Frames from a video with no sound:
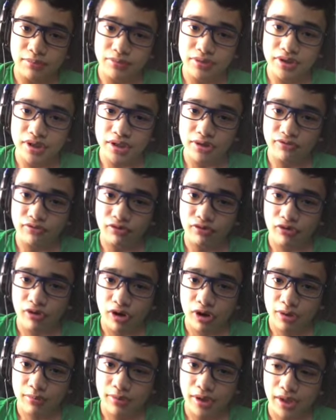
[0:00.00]
did
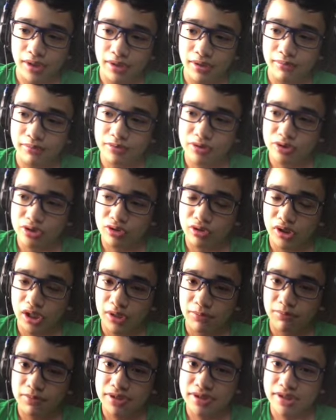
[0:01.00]
farming. So
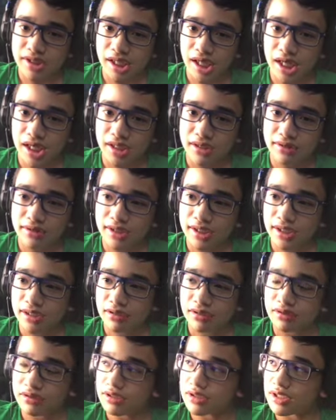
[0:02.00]
that means Cain
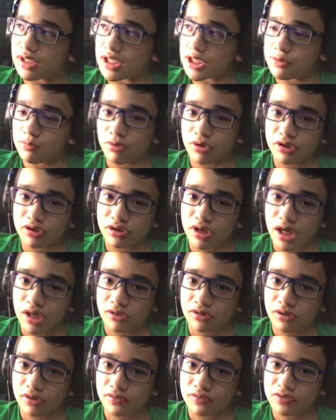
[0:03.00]
killed his brother
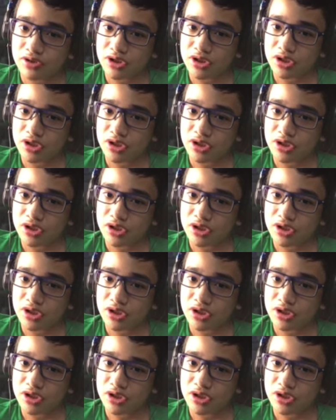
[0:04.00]
out of